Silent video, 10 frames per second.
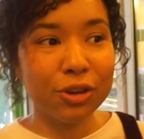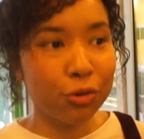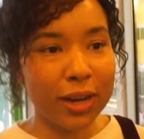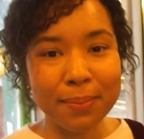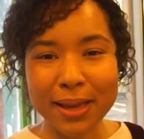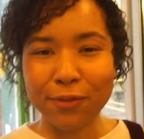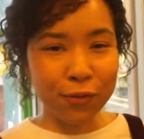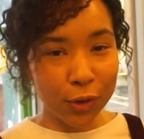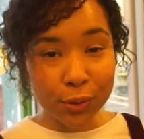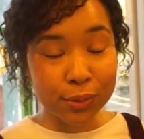creamy
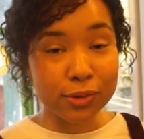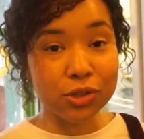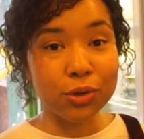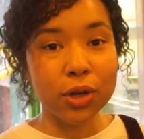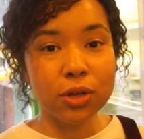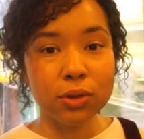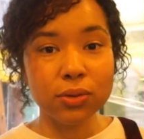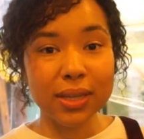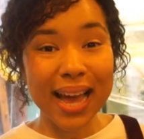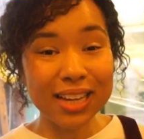foods you can
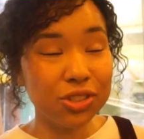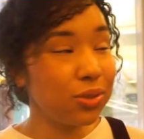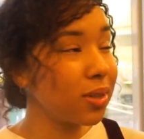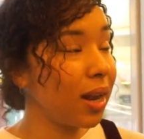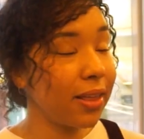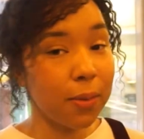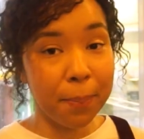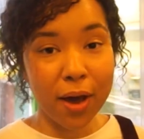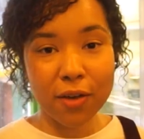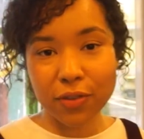use cashews are like the
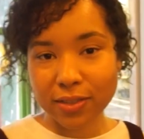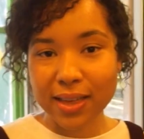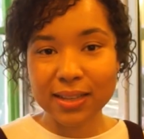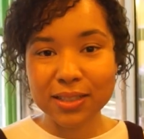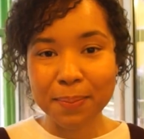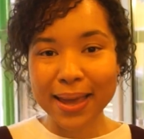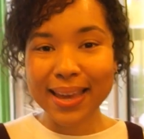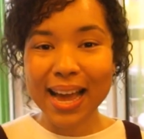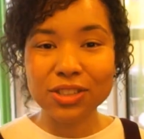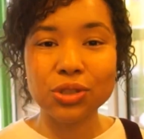perfect thing to make
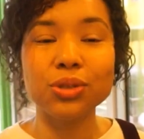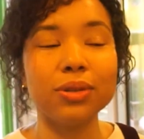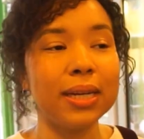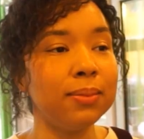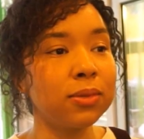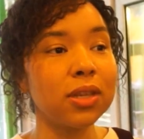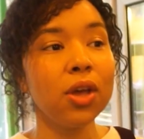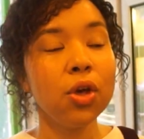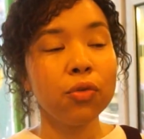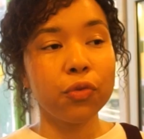cashew creams
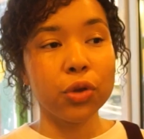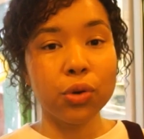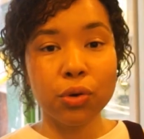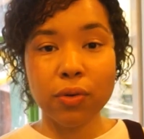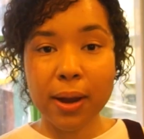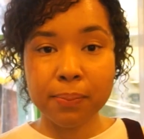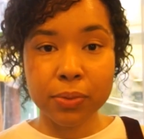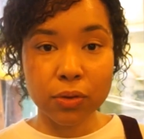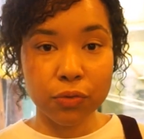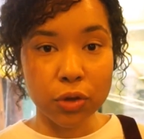for your
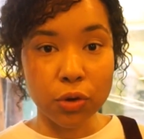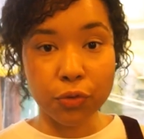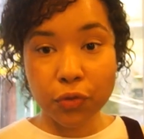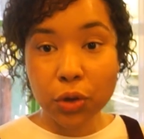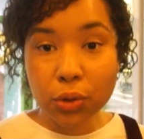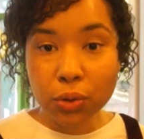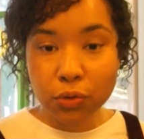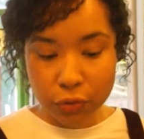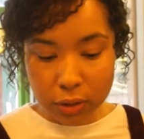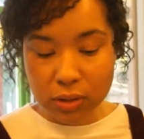um for your food
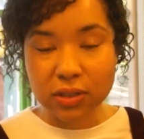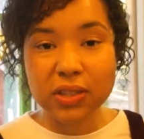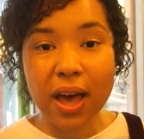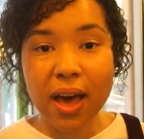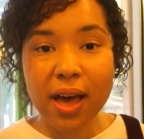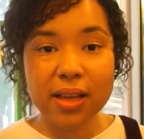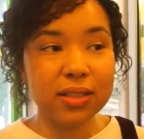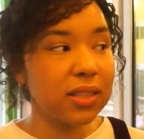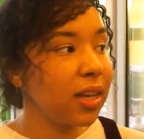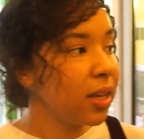for your
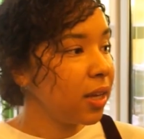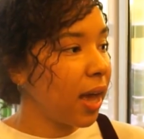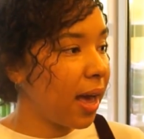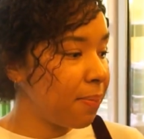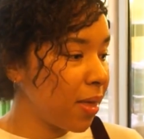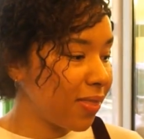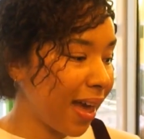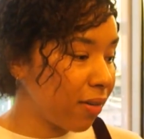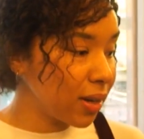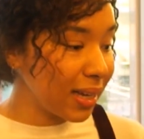desserts um,
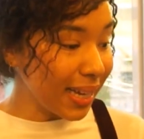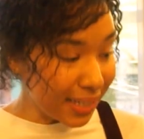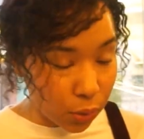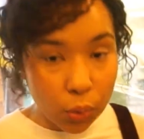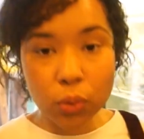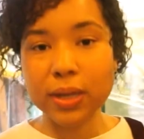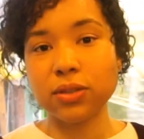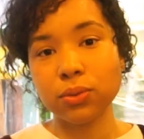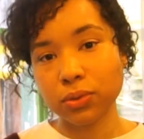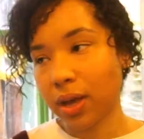there is always
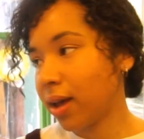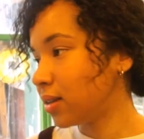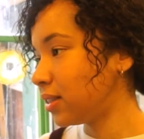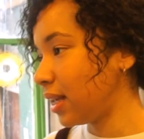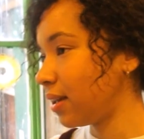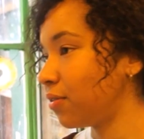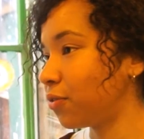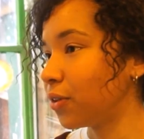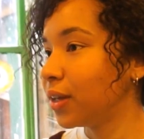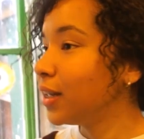an alternative
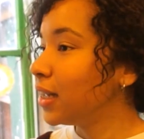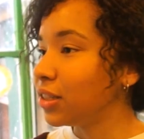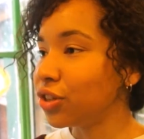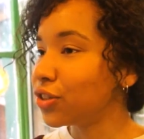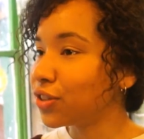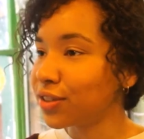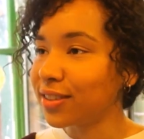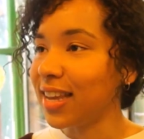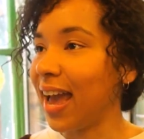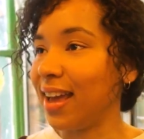just,
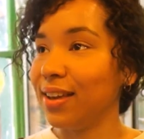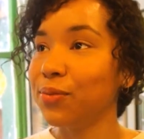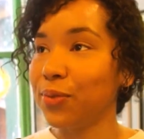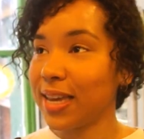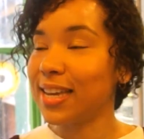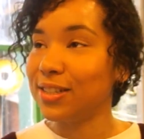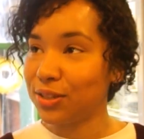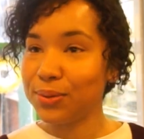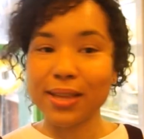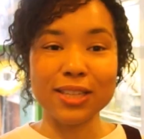yeah, we can
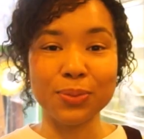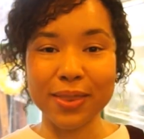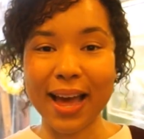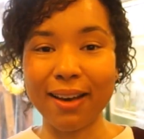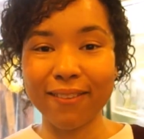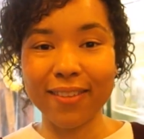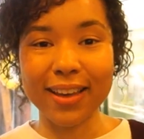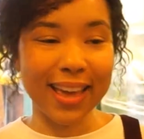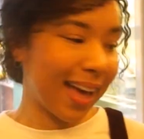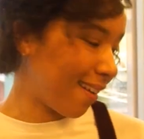do this without
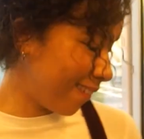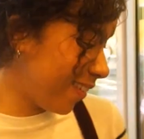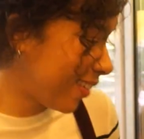a cow.